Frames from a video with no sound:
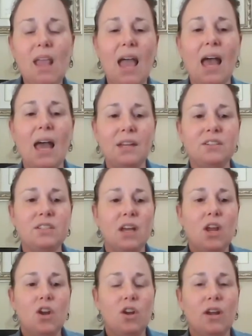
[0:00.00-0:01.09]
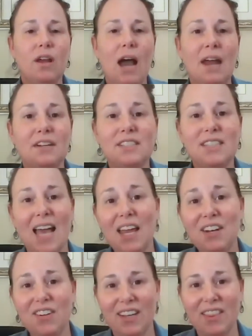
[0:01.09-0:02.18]
and
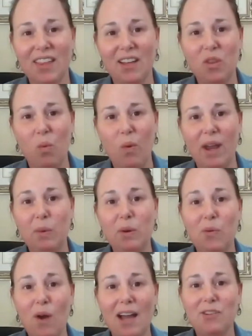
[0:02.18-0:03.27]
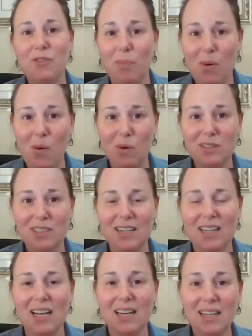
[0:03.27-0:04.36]
understanding that the way we write reports in
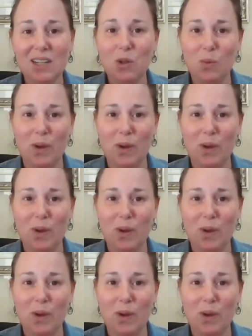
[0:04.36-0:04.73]
a clinical